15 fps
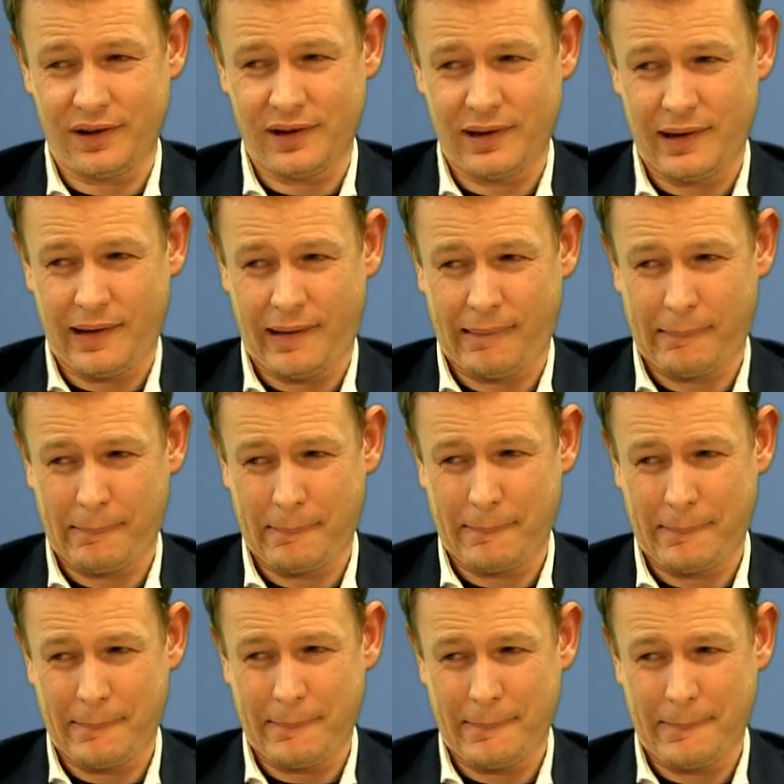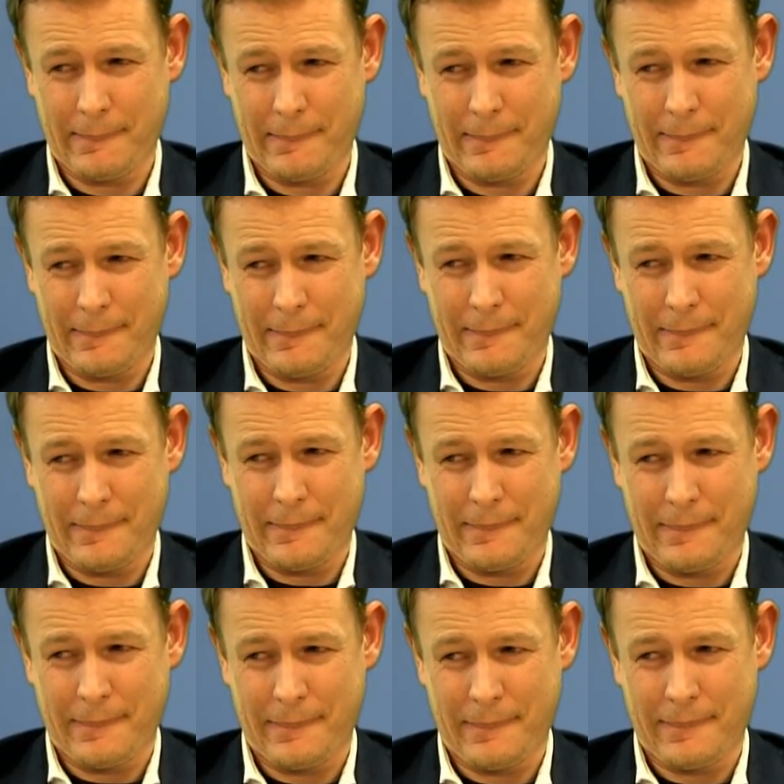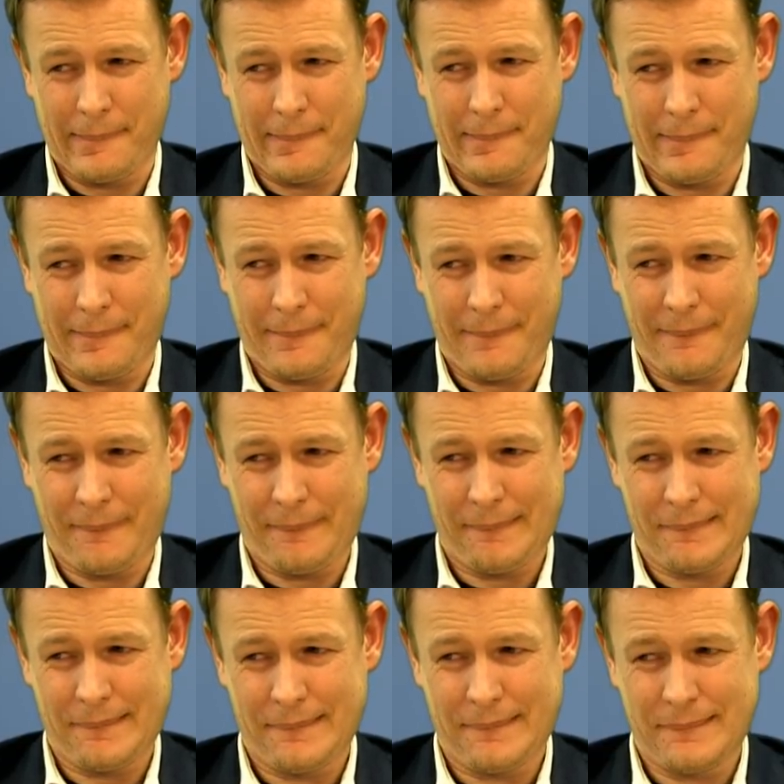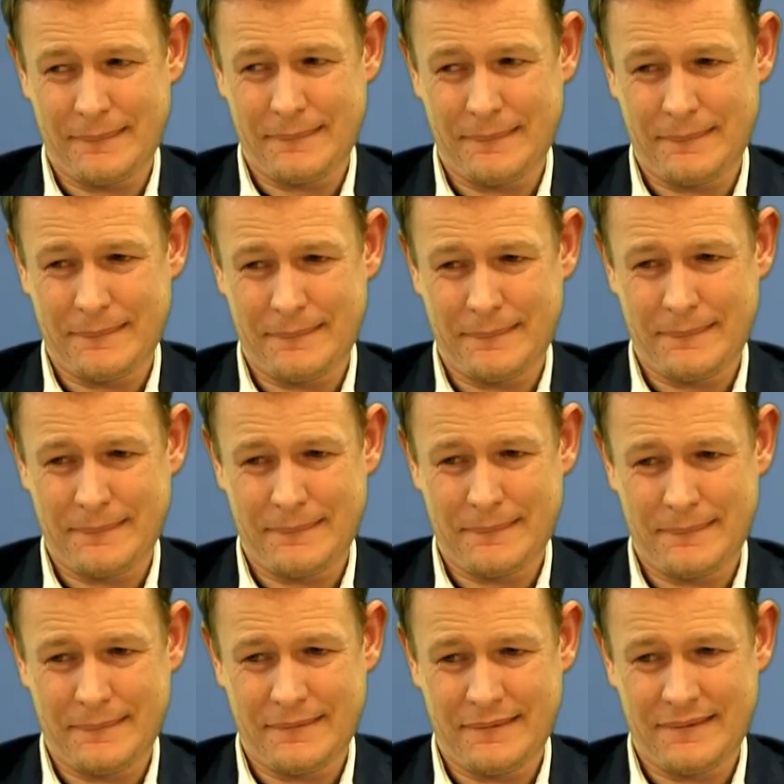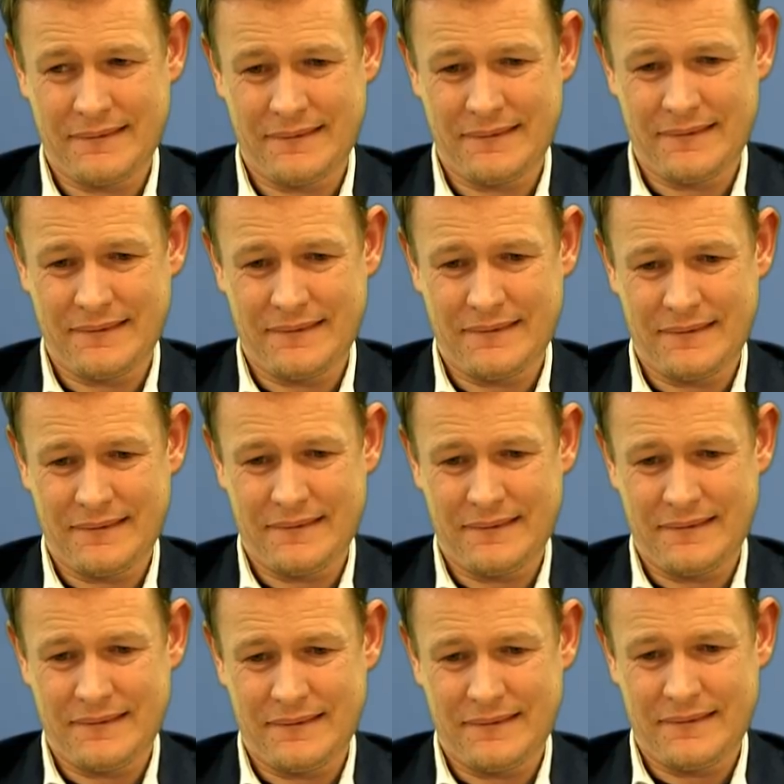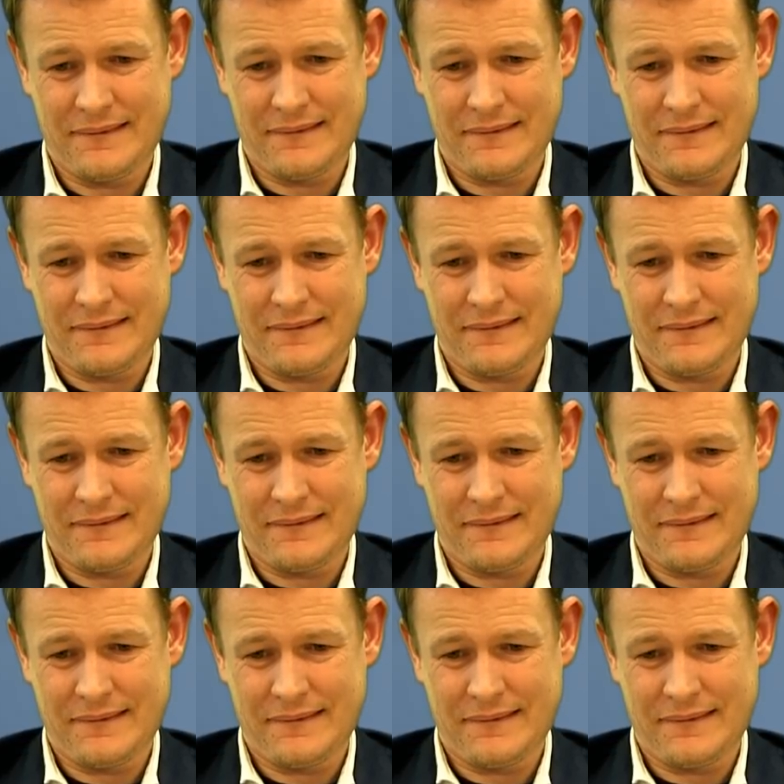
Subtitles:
Nobody speaks.